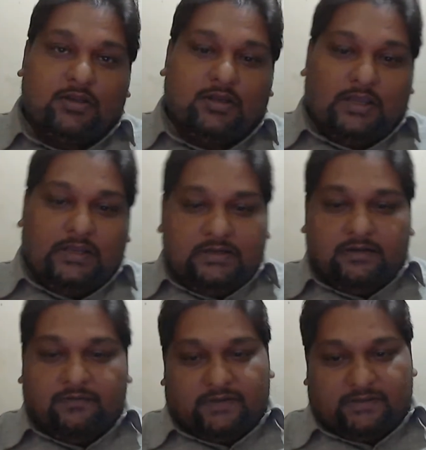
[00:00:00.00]

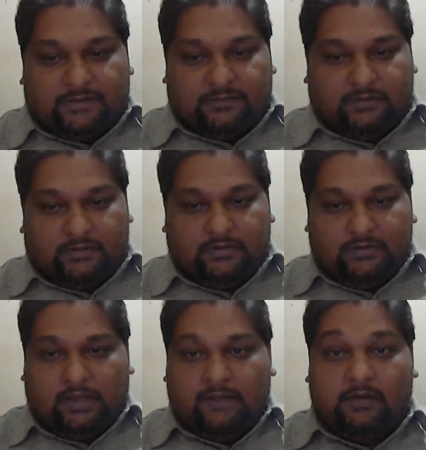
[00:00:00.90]
Indian festival.
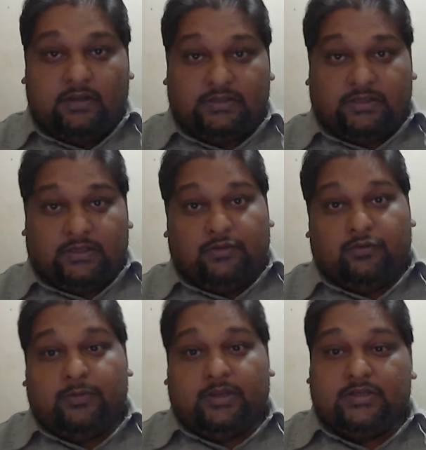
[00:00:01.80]
I will not say
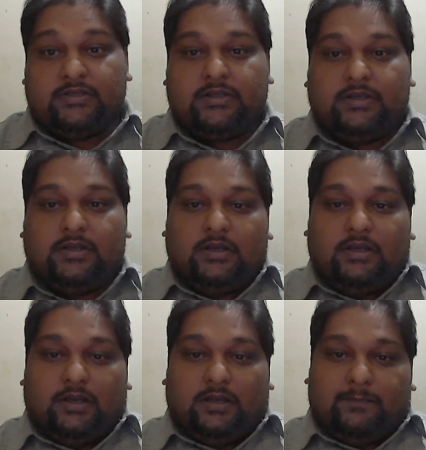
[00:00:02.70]
Hindu because
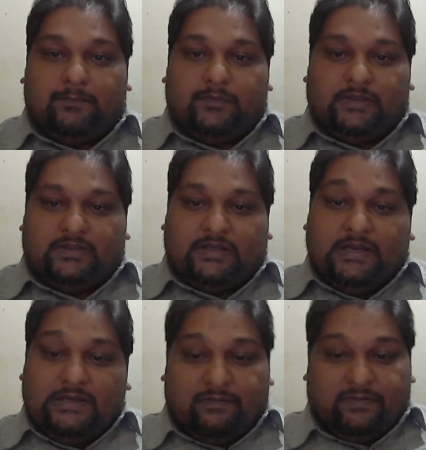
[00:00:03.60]
it's an
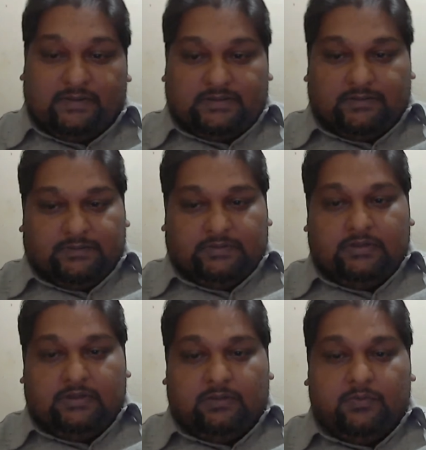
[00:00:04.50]
Indian
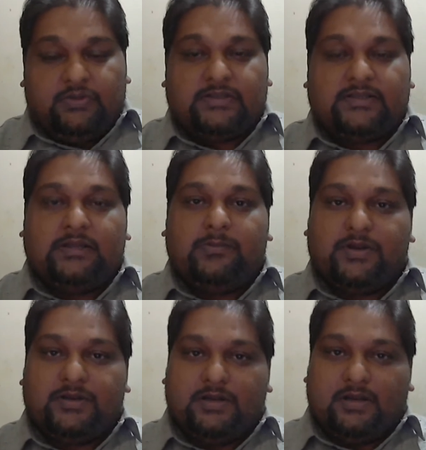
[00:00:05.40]
festival which is
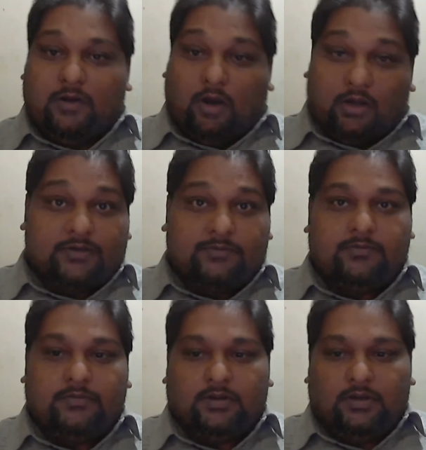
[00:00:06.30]
celebrated in autumn
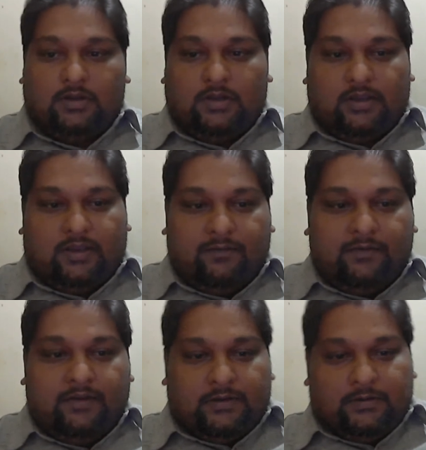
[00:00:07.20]

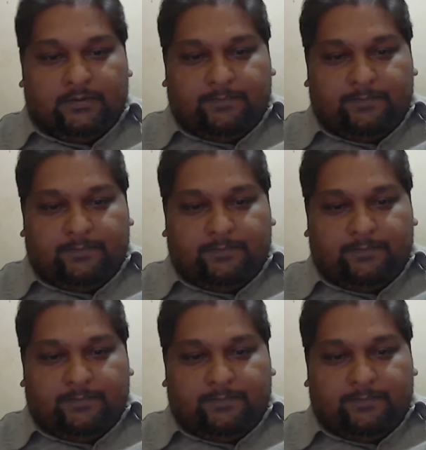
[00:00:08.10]
every year.